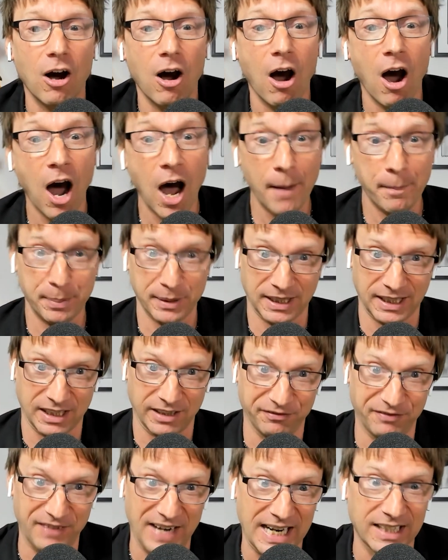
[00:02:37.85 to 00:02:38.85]
opposite
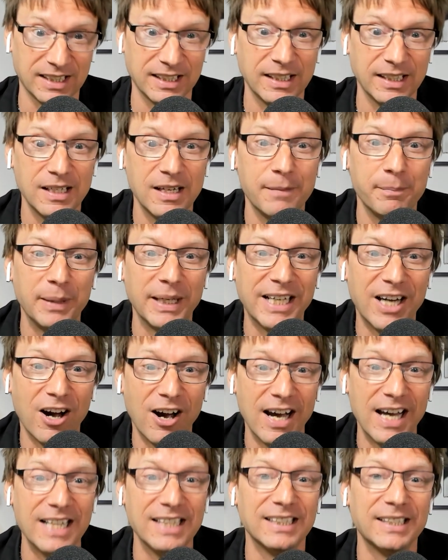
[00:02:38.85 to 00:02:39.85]
effect
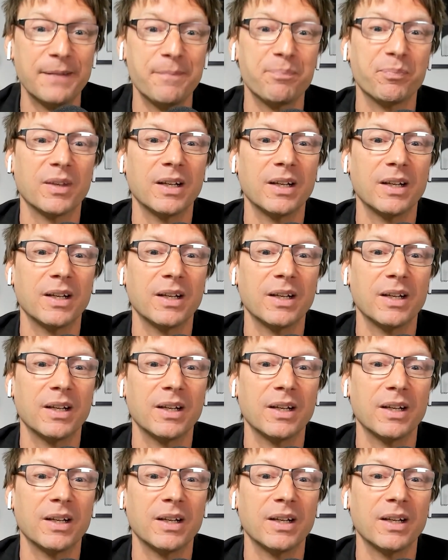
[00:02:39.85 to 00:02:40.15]
because,